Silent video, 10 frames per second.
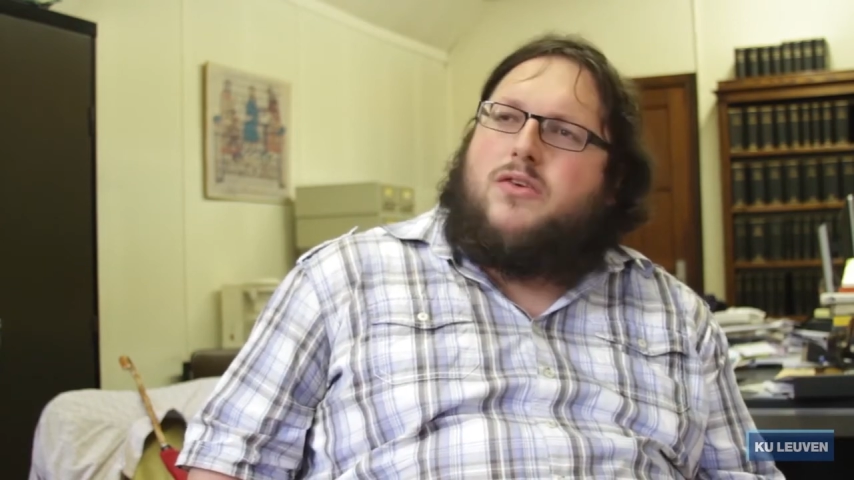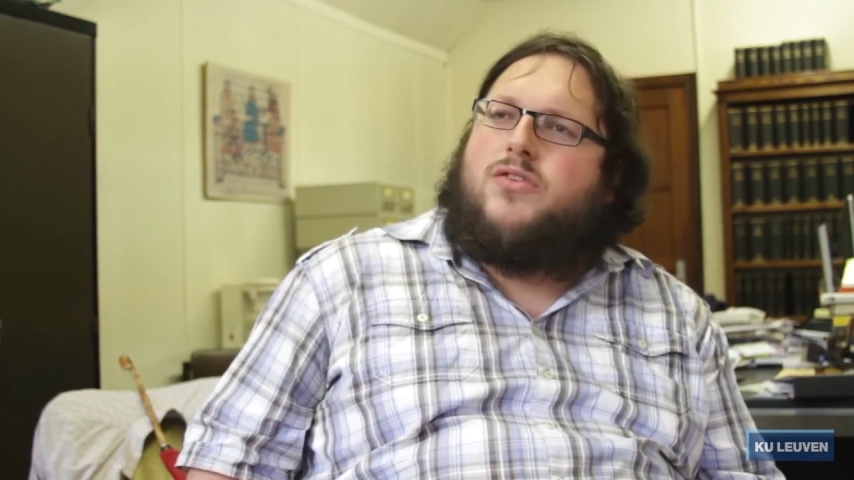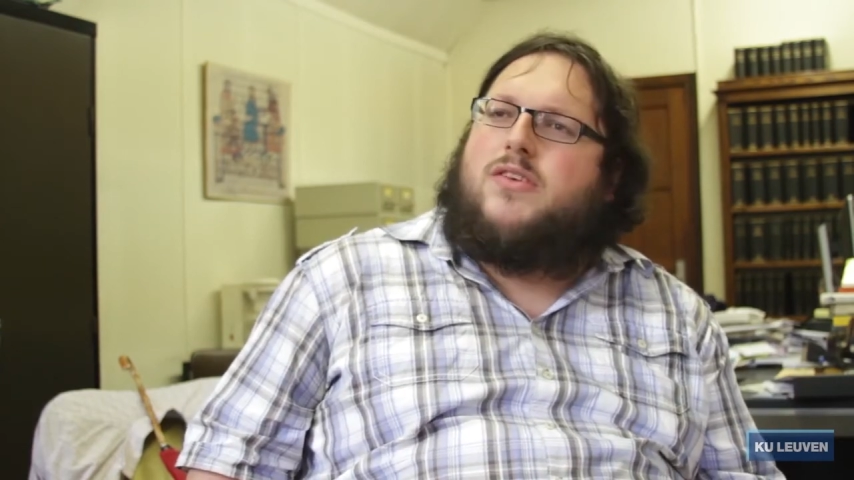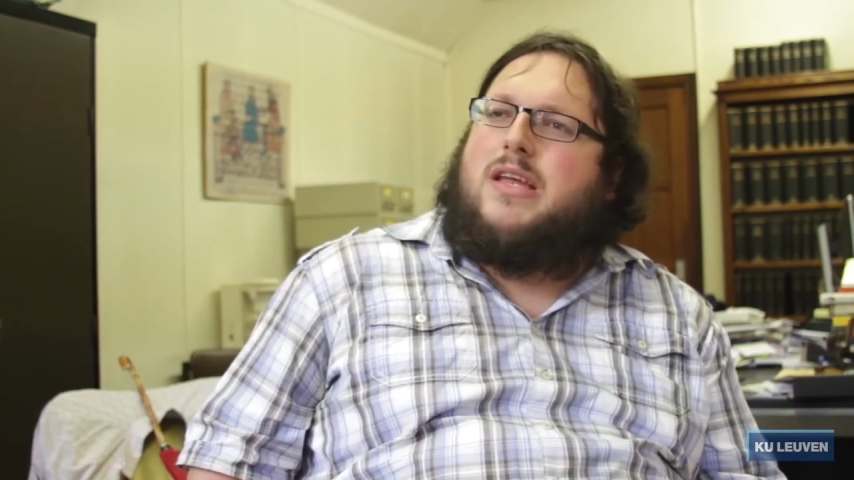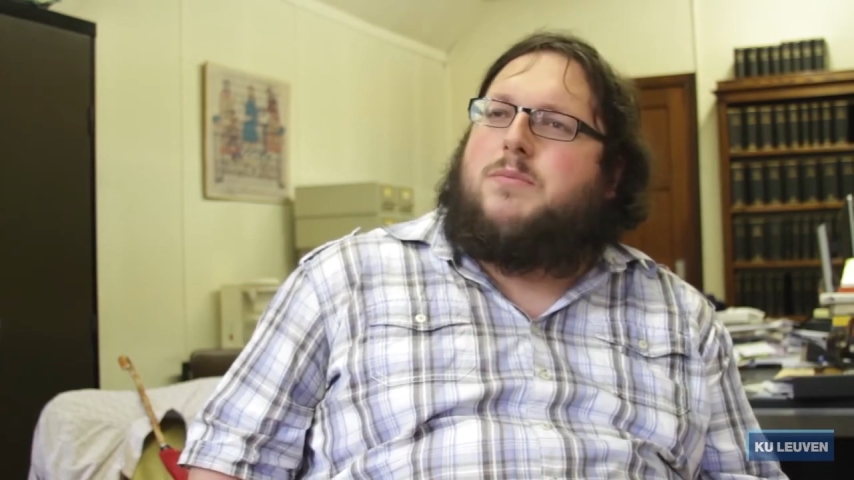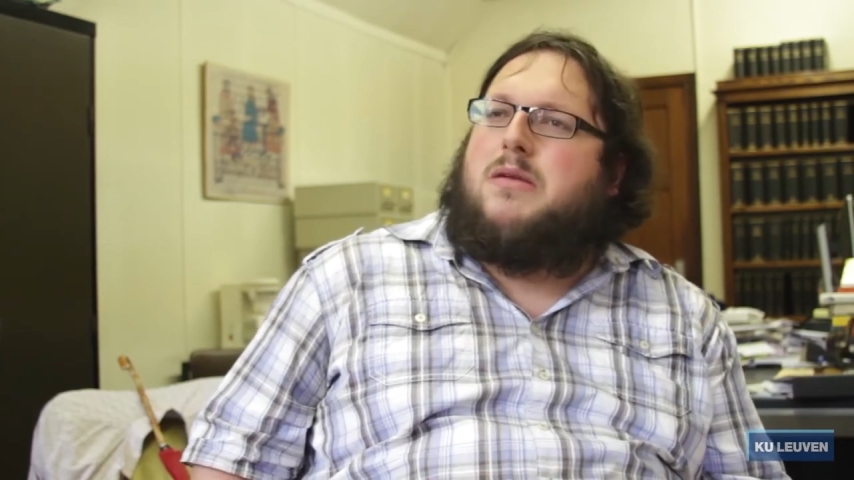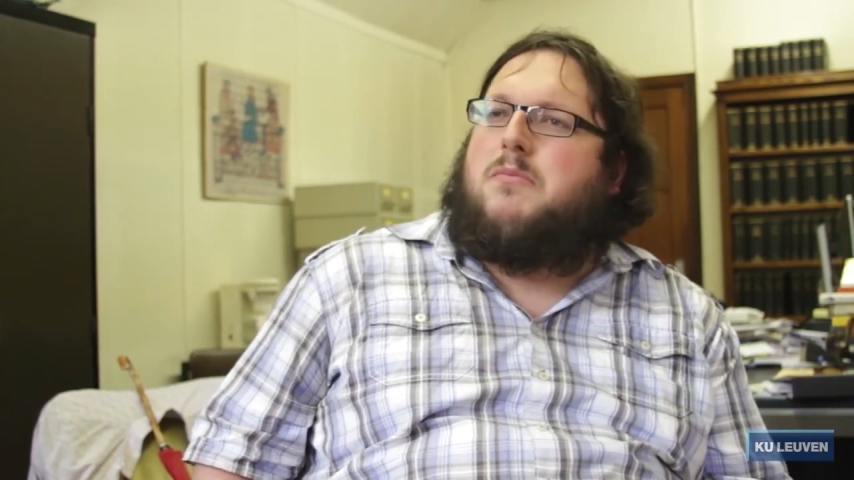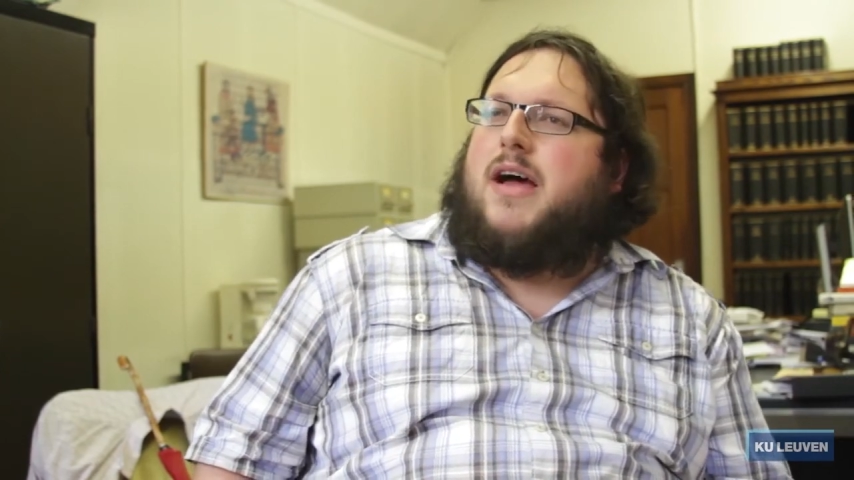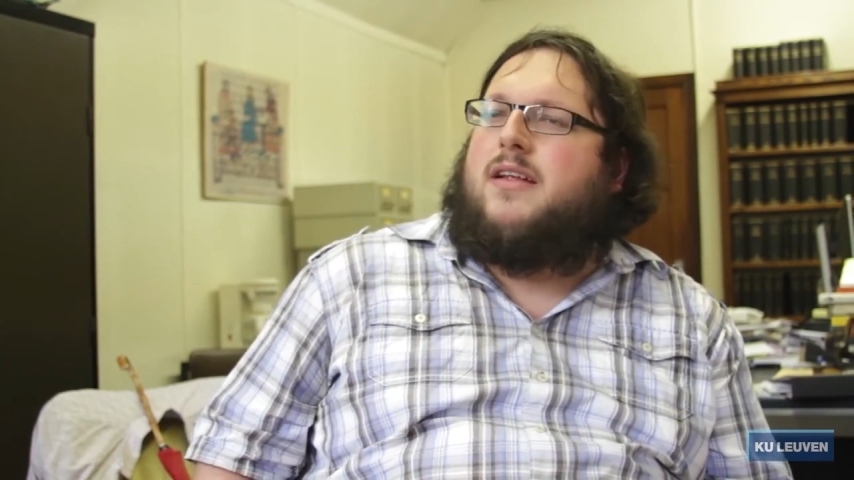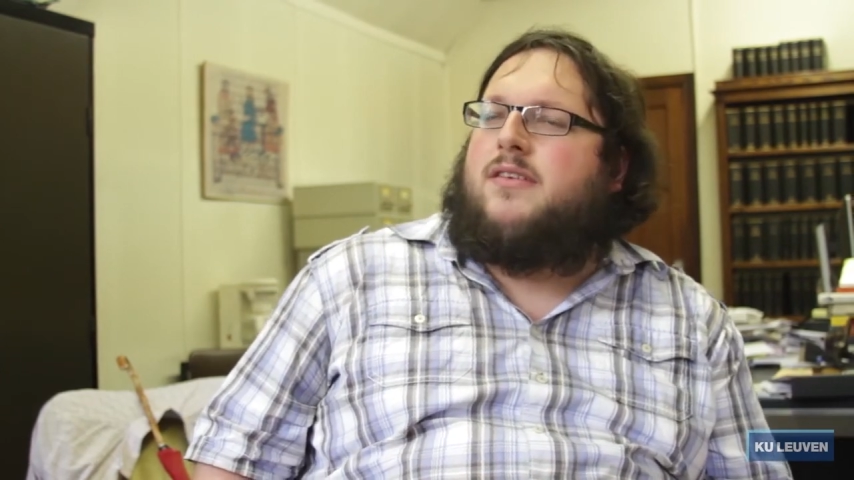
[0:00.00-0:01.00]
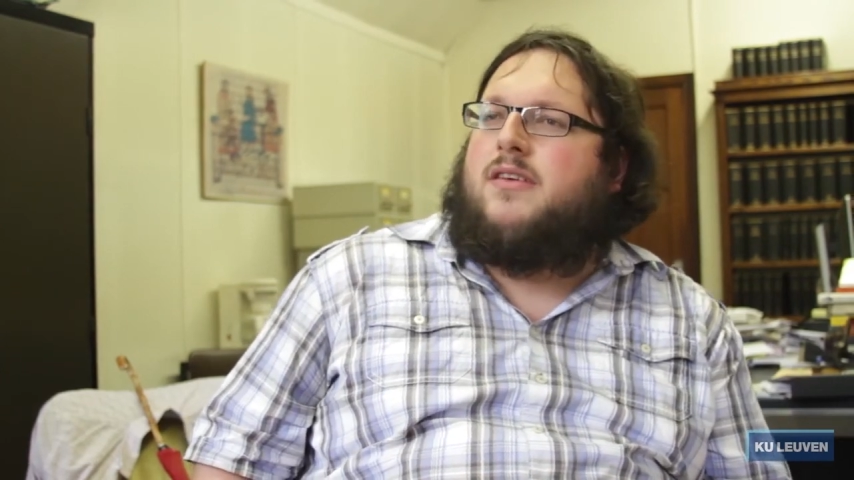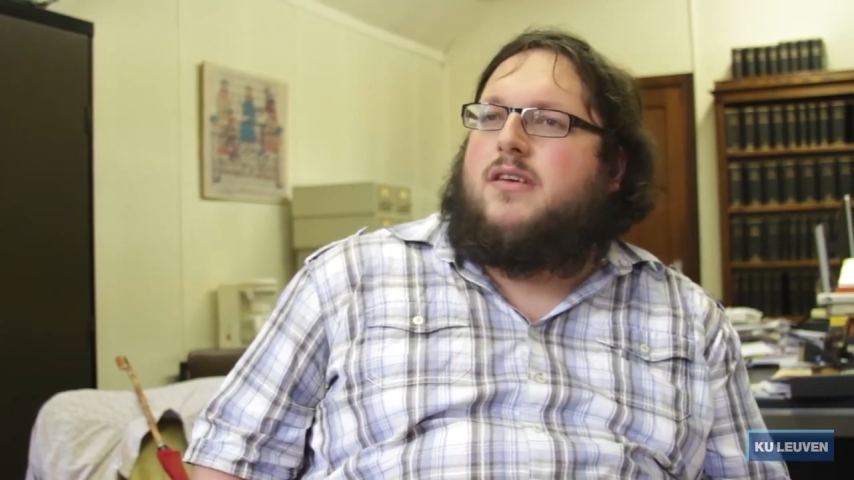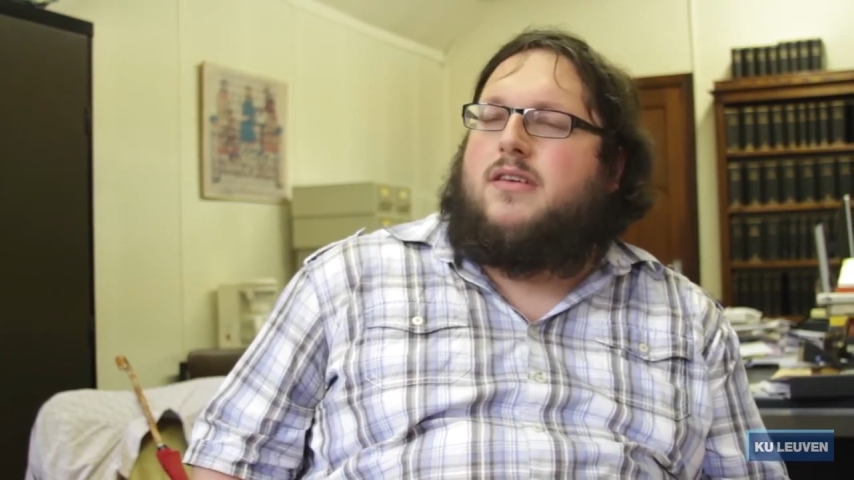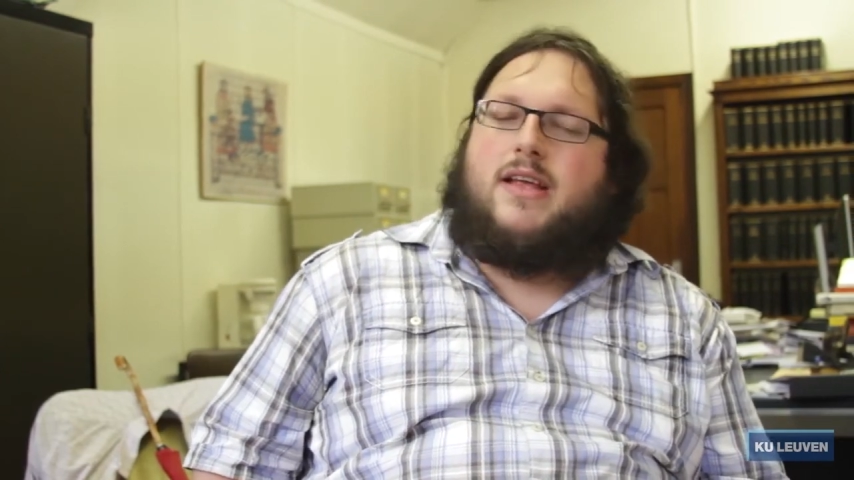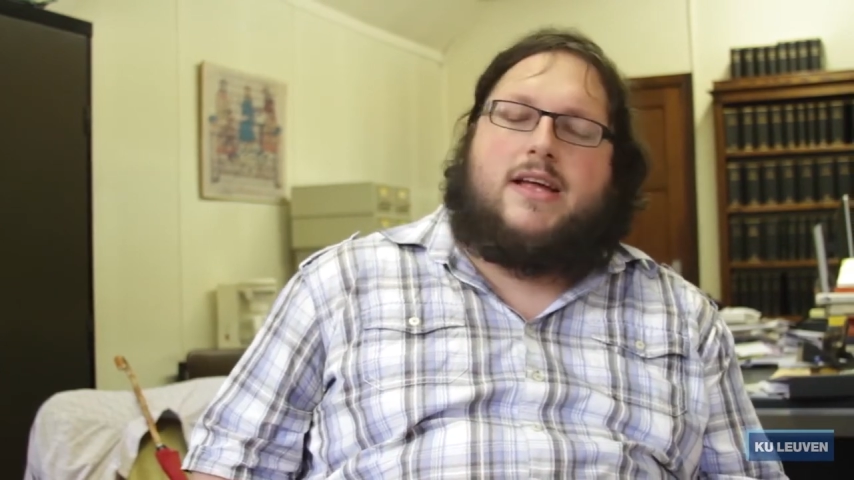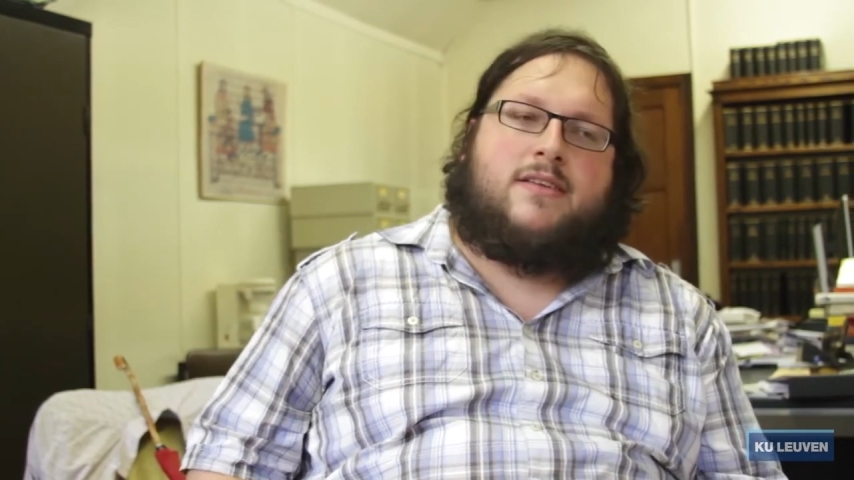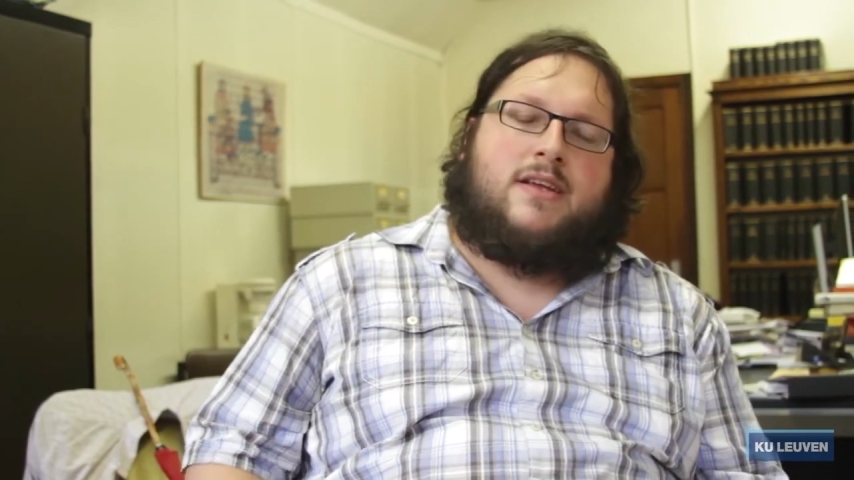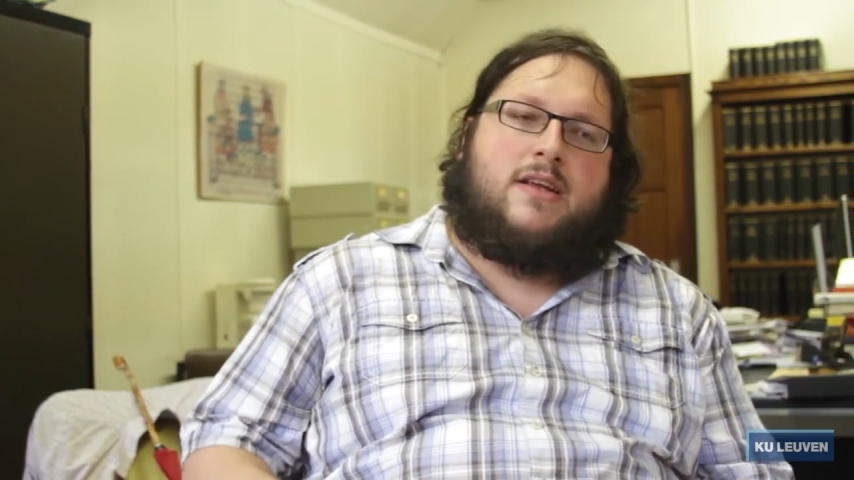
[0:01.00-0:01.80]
you should keep in mind that